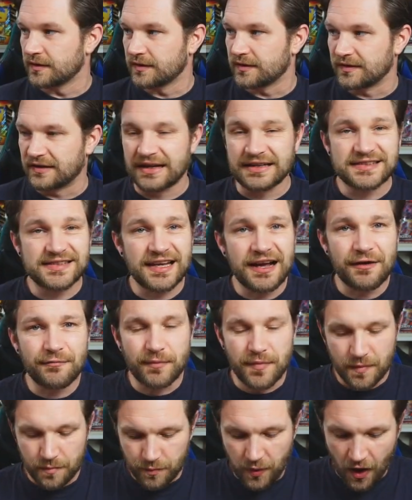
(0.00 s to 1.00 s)
Next up,
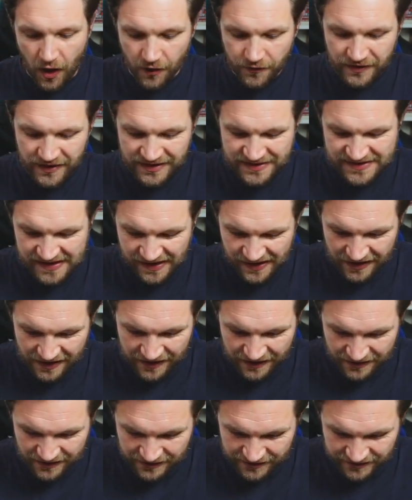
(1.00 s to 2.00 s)
Ponyta.
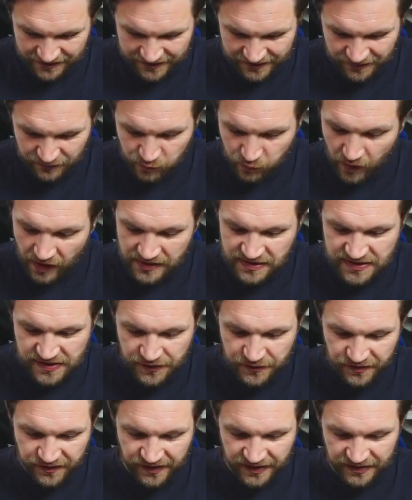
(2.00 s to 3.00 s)
This is
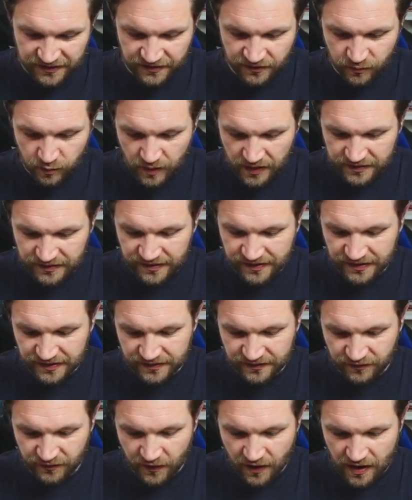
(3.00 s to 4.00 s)
126 of
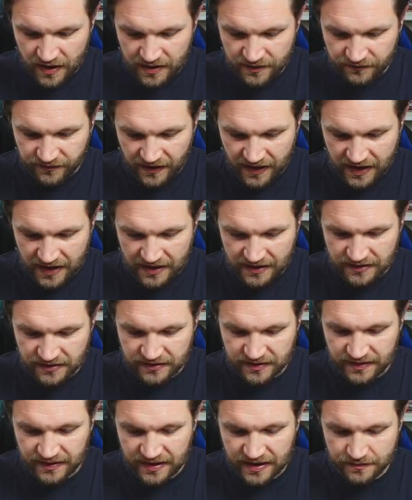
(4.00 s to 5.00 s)
165, and
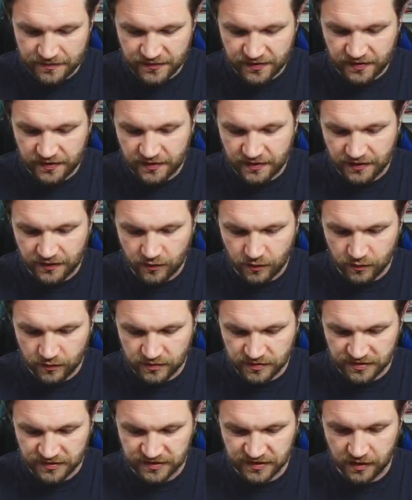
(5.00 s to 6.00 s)
an absolutely
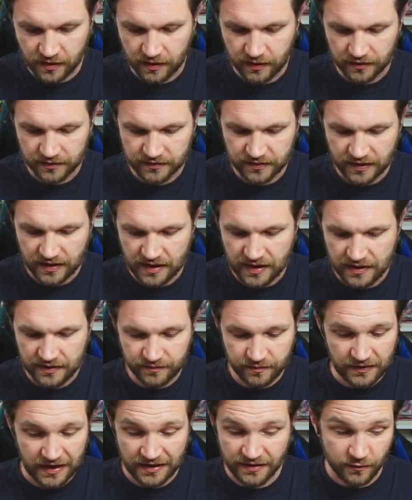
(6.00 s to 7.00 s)
gorgeous card.
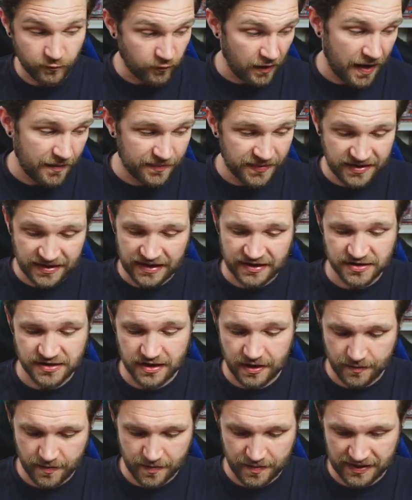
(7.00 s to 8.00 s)
And the Rapidash
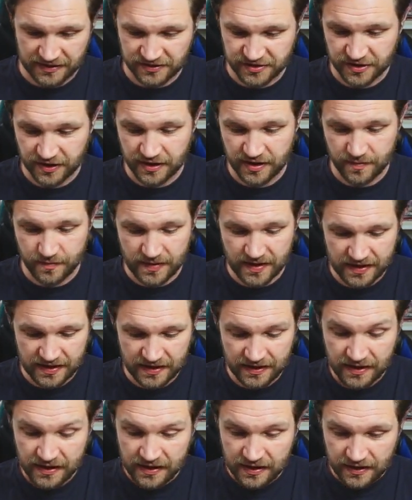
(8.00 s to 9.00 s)
that I'm about to show you in a minute
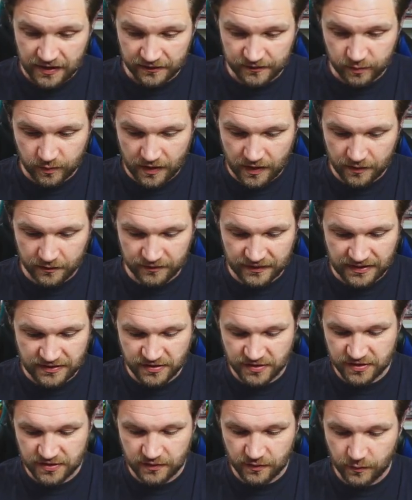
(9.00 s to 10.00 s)
as well, they
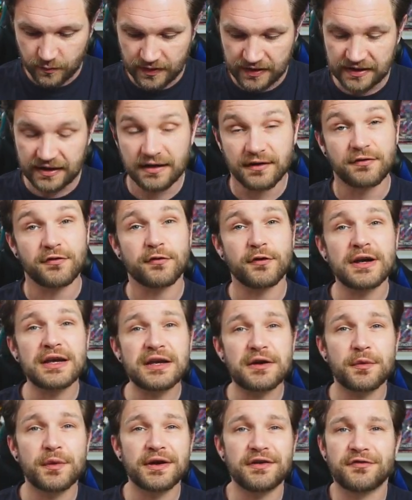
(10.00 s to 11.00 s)
just look wicked.
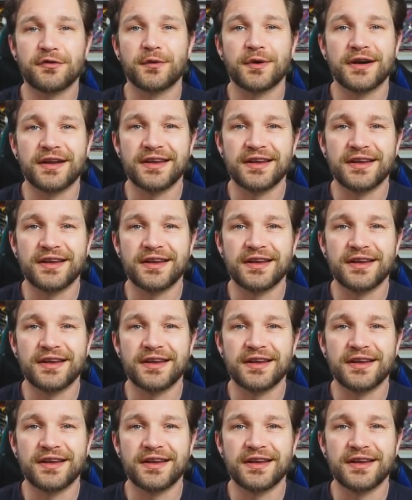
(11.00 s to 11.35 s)
£3 for one of